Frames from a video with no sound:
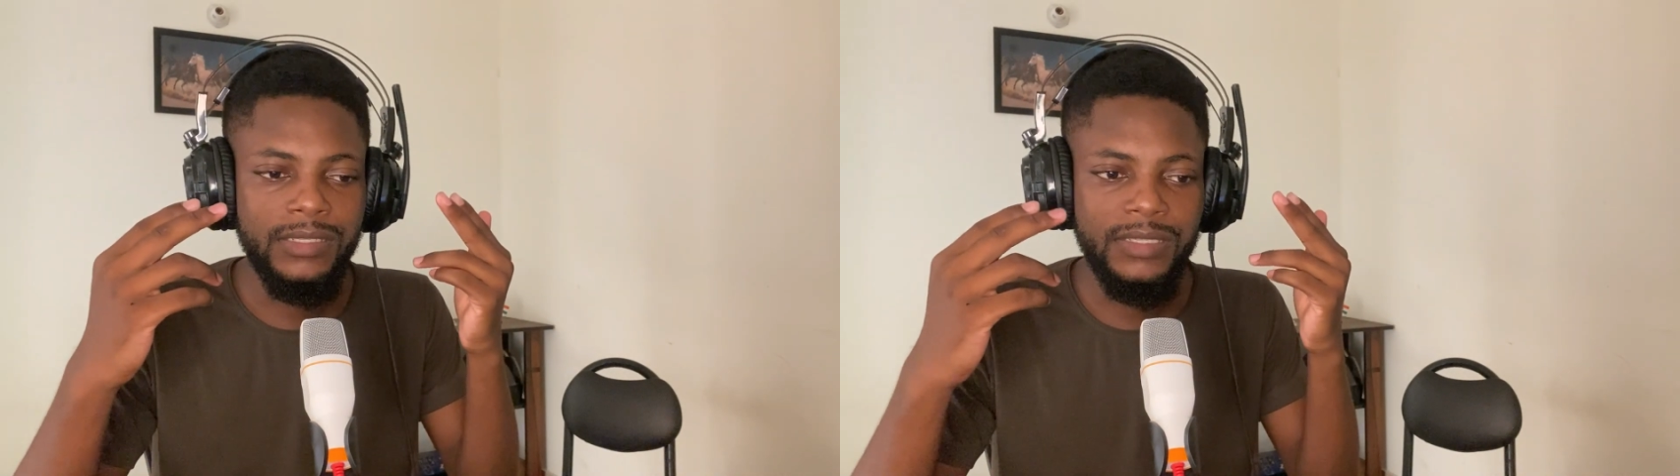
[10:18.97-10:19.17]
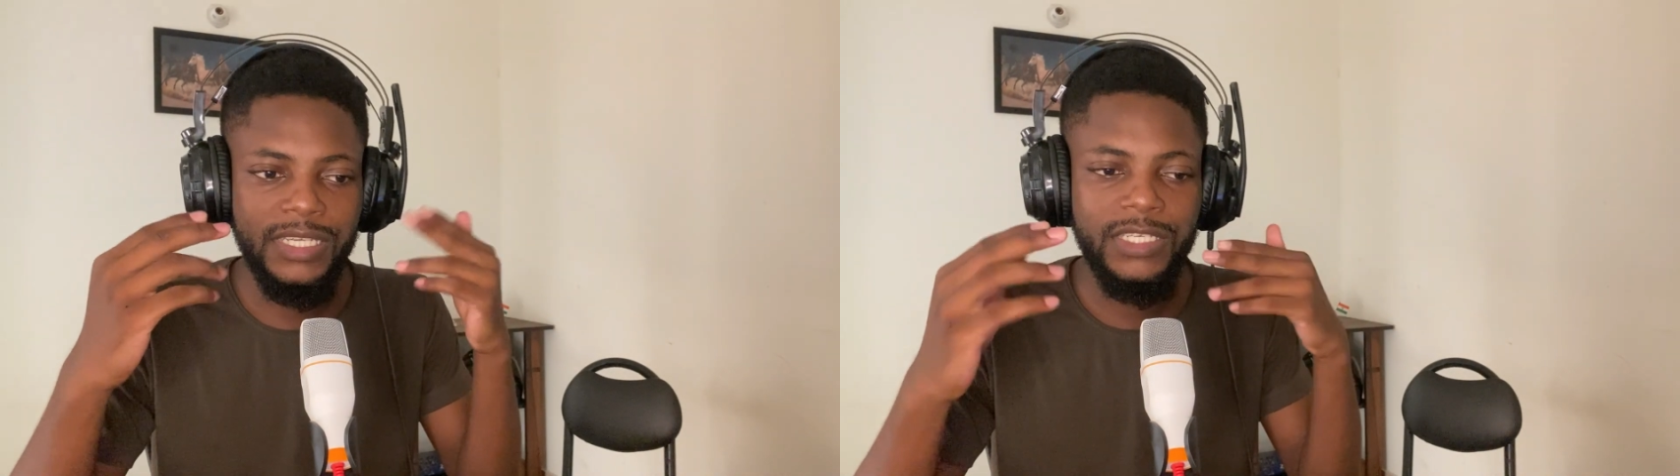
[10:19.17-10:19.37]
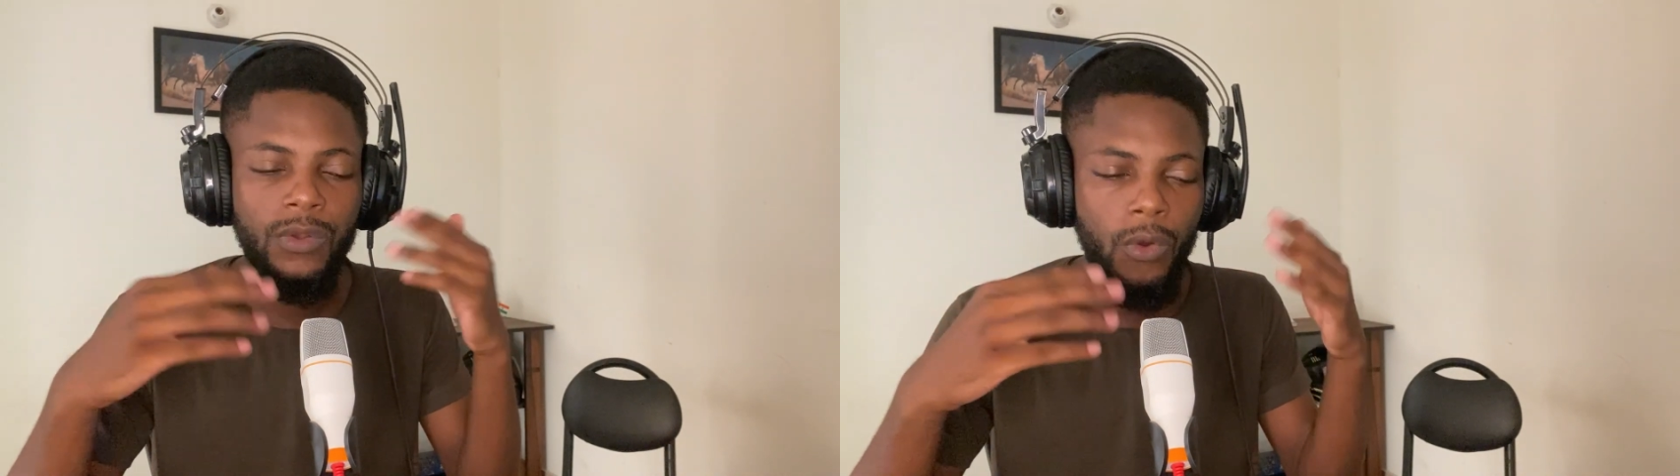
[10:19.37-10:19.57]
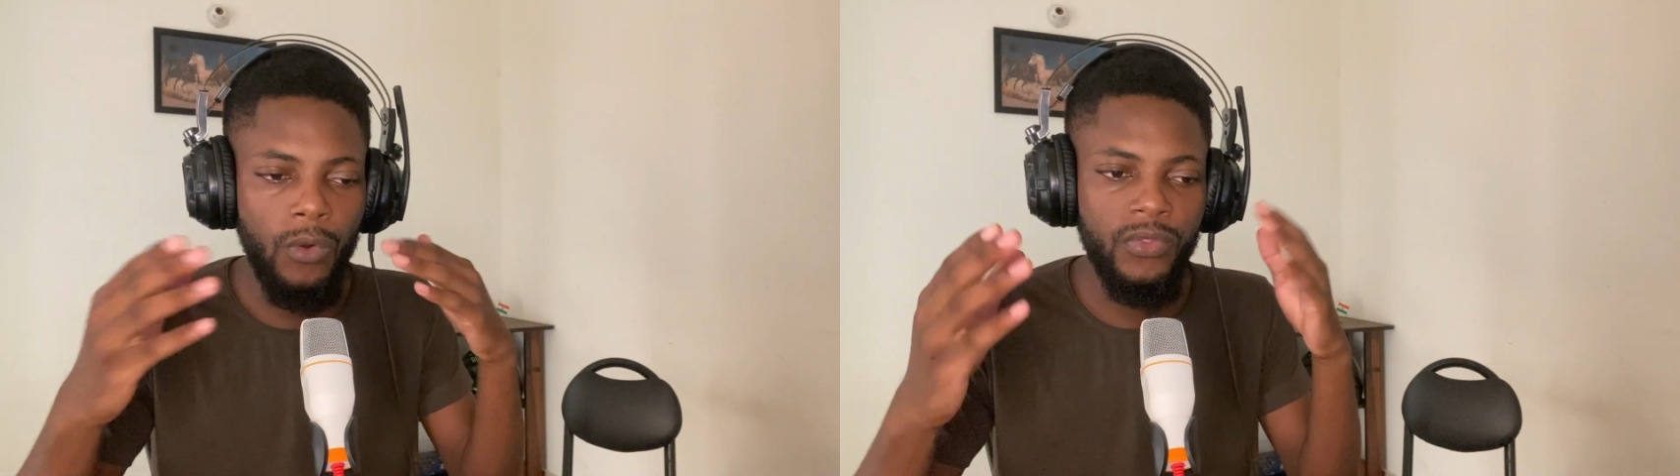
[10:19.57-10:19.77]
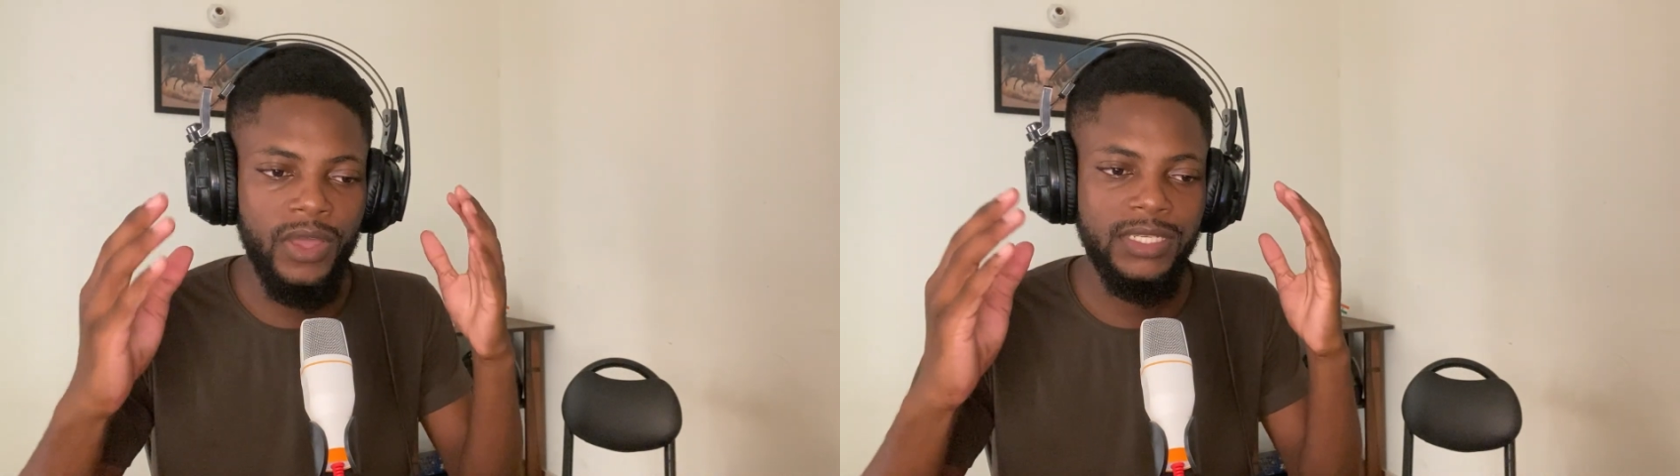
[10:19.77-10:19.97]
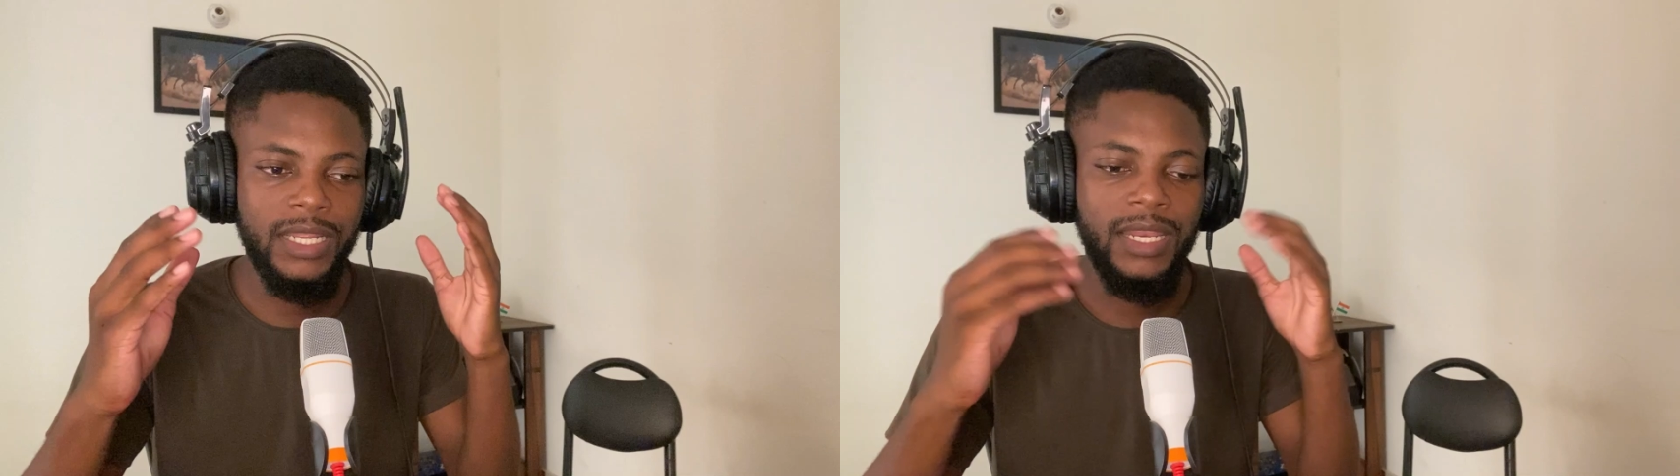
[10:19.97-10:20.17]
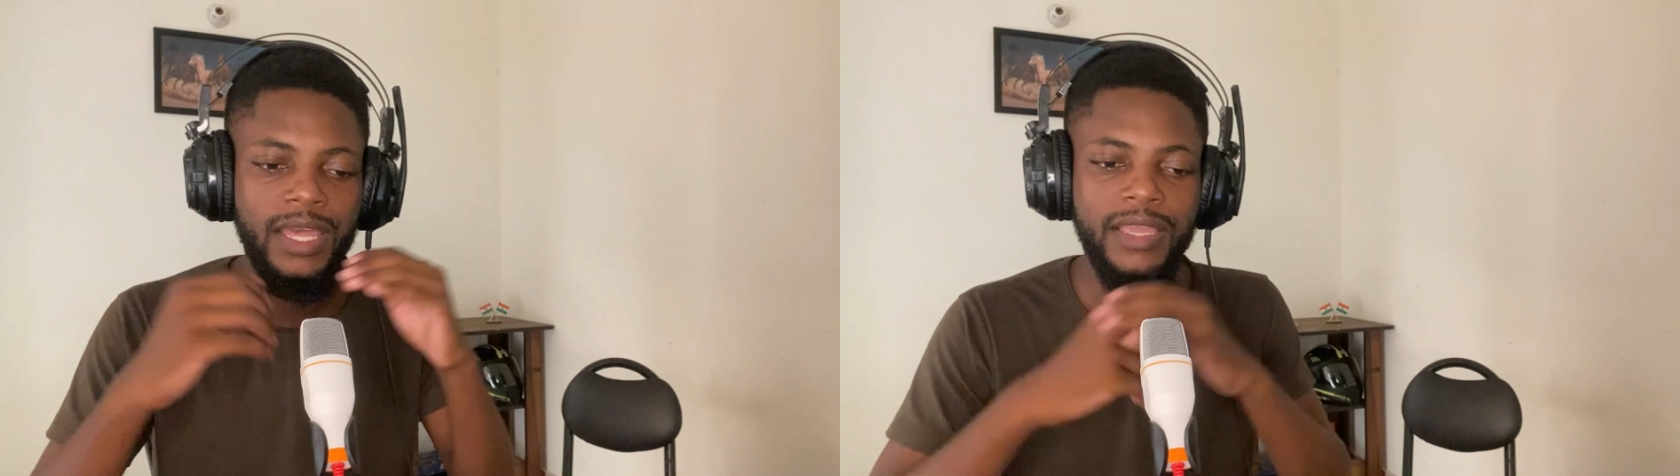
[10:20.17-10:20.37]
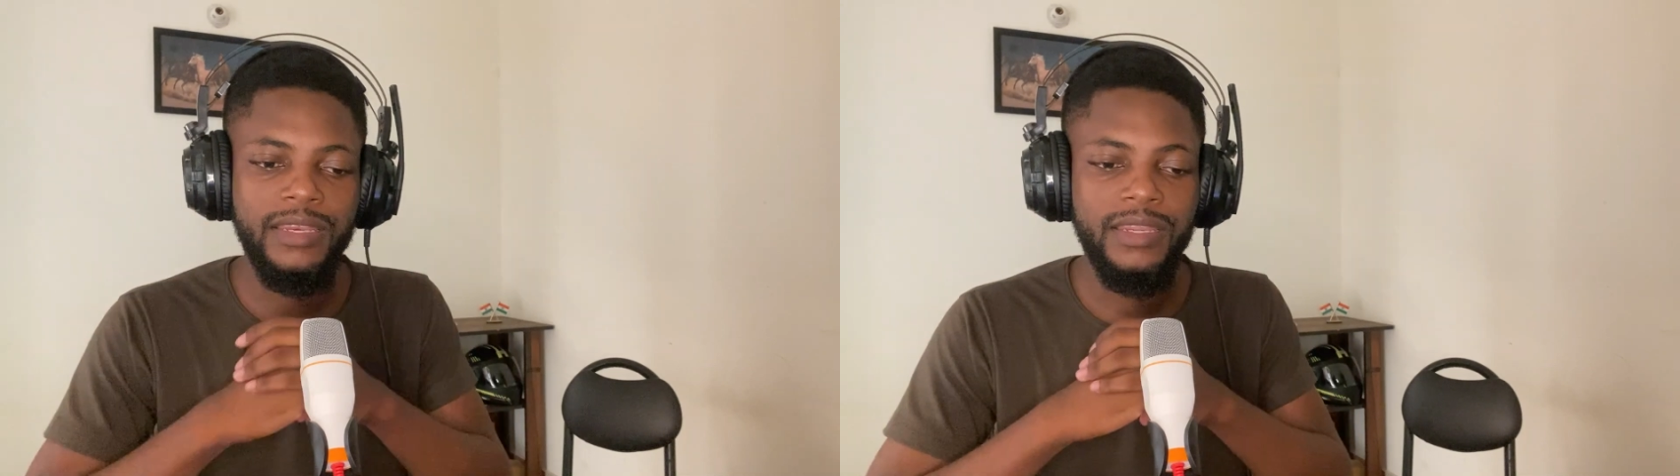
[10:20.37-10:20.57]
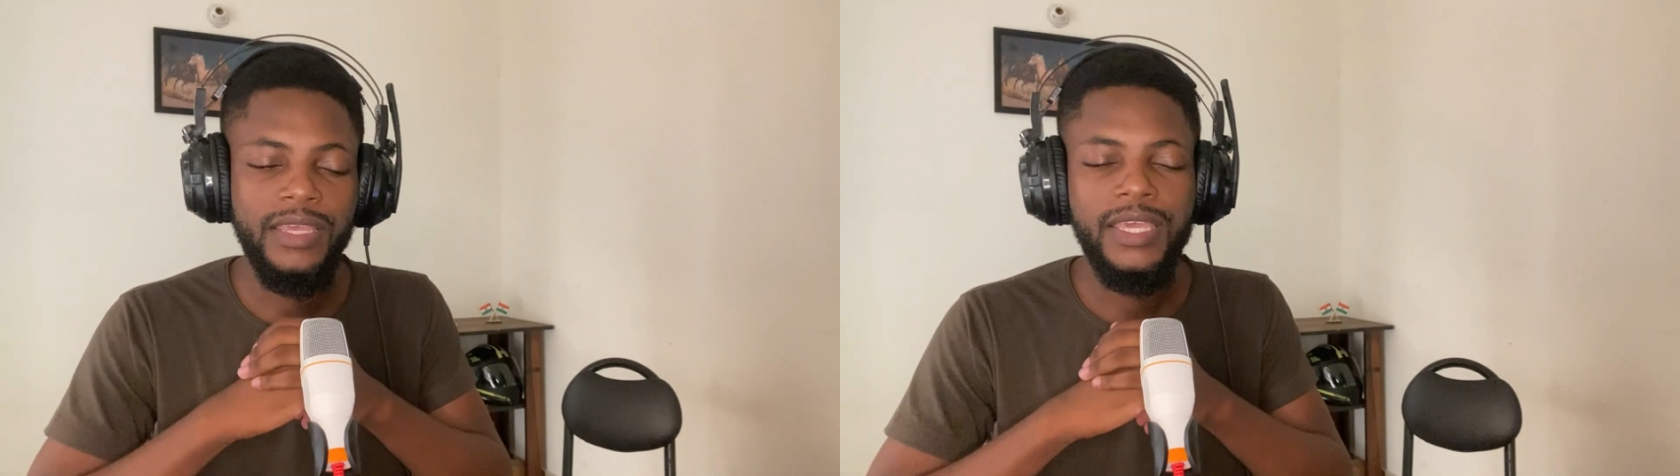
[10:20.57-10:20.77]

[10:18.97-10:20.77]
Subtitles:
setting all that aligned.